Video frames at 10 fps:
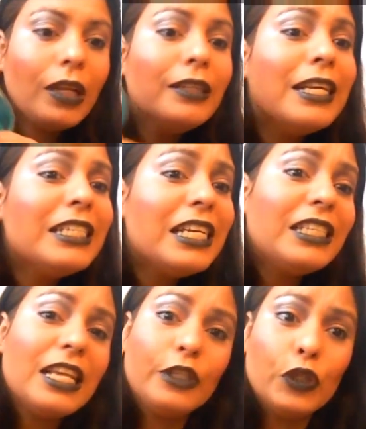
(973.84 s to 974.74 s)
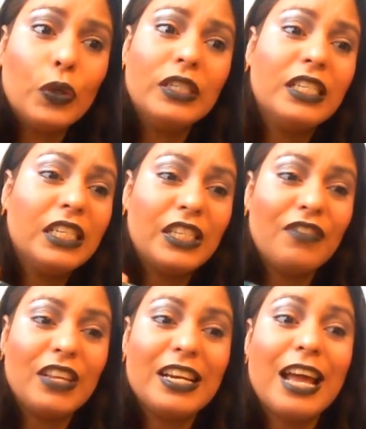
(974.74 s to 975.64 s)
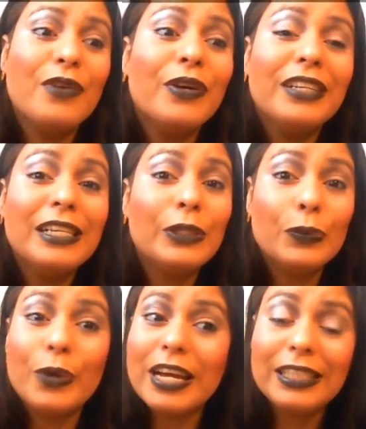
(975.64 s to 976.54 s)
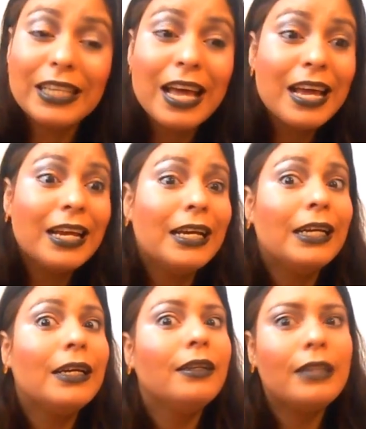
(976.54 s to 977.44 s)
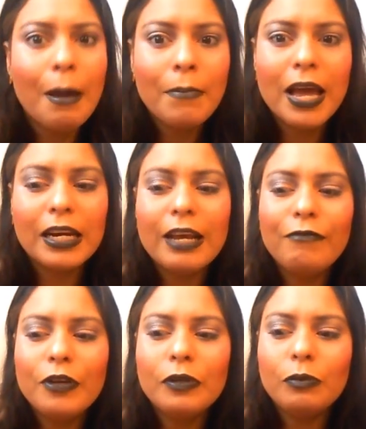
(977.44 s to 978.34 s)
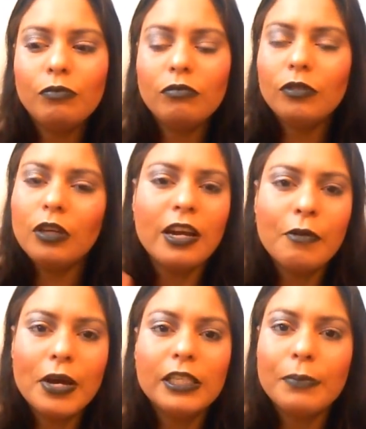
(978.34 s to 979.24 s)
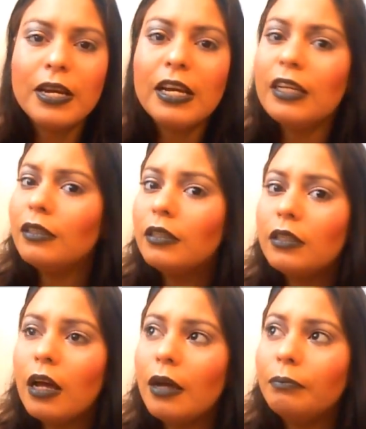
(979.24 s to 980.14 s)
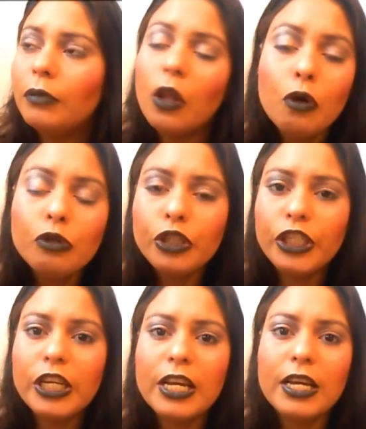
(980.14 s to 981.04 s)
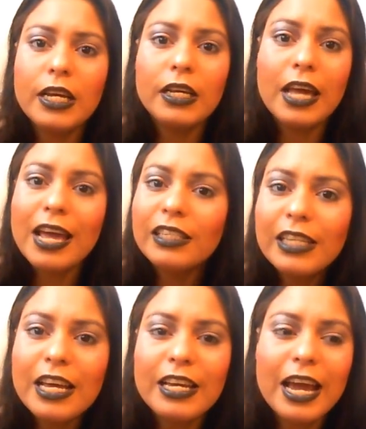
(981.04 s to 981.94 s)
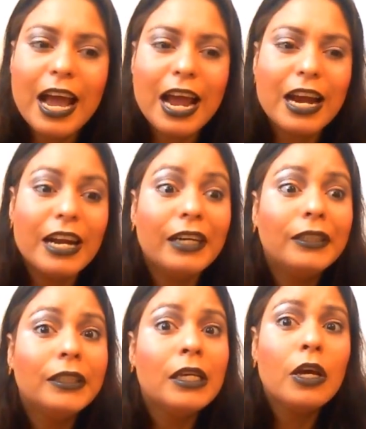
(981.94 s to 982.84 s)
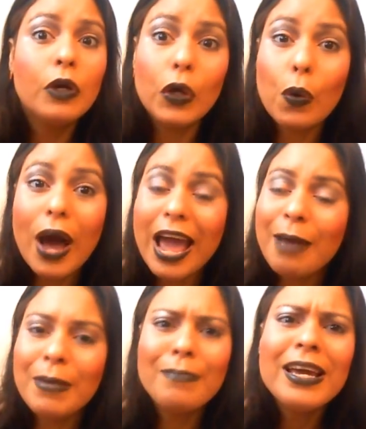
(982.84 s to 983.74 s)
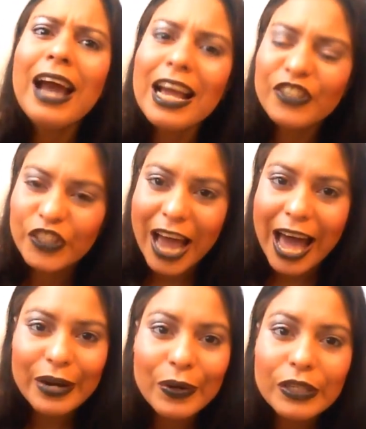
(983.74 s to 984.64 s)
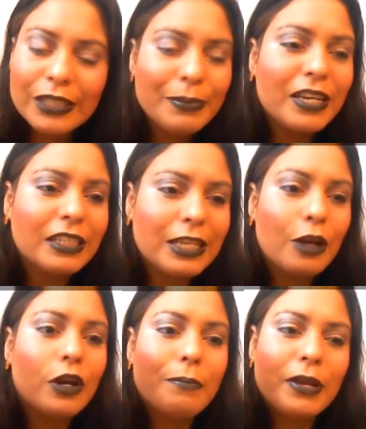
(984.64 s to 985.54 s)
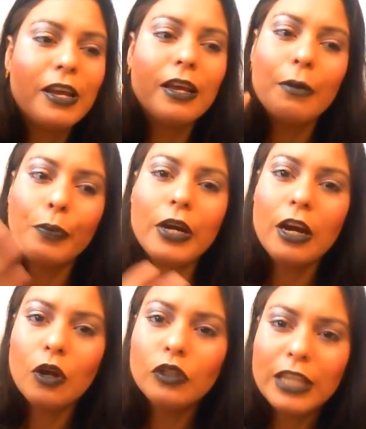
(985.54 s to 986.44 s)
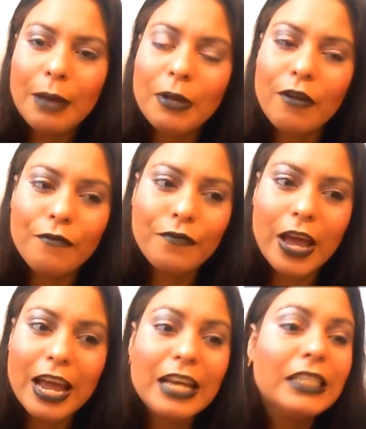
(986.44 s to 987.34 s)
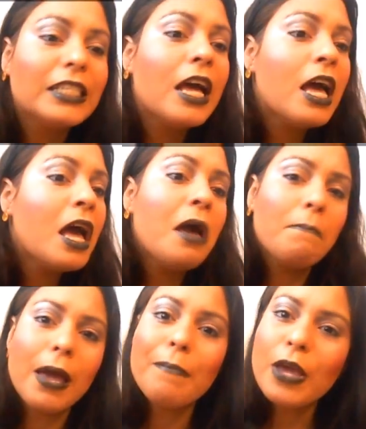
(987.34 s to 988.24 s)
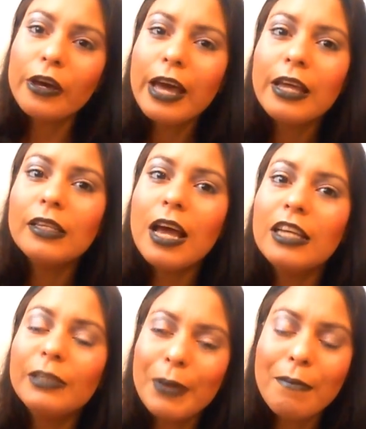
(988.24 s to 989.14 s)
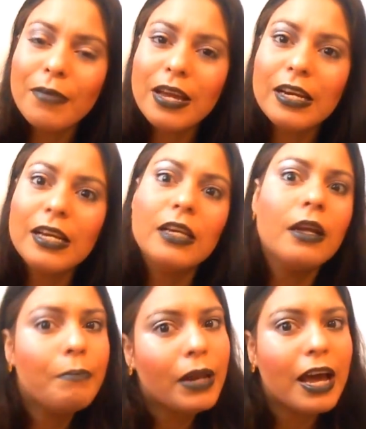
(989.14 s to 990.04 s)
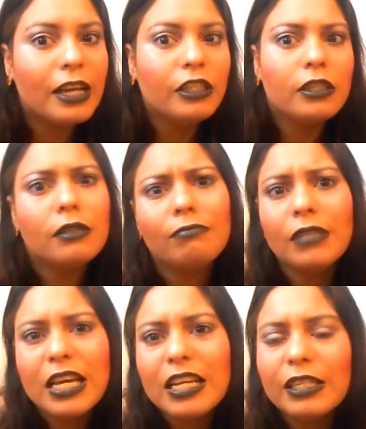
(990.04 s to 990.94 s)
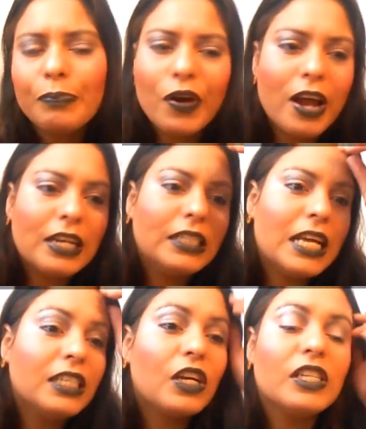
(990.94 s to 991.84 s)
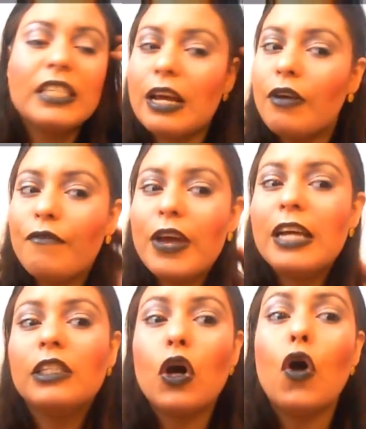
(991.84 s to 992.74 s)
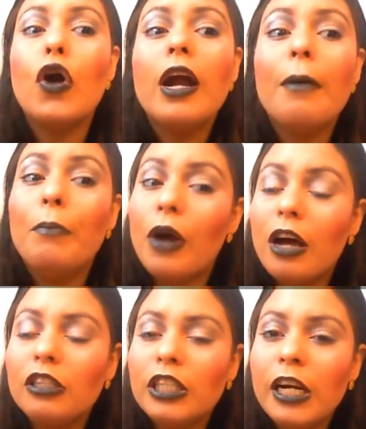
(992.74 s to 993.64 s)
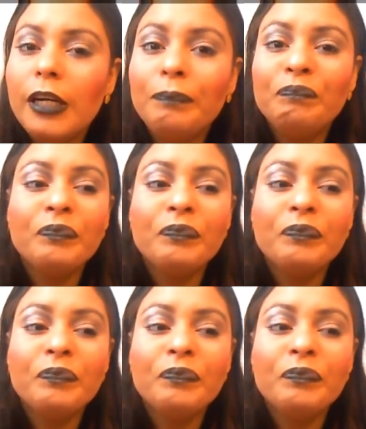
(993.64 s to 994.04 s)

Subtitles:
this is a tool. This is something that you don't need to waste not money. If you gonna waste money in lotion and skincare, go ahead. Maybe you have shadows because they're gonna be a pretty long time in your face. Maybe you can spend money in a blush. It's a product that's gonna stay in your face, or a bronzer.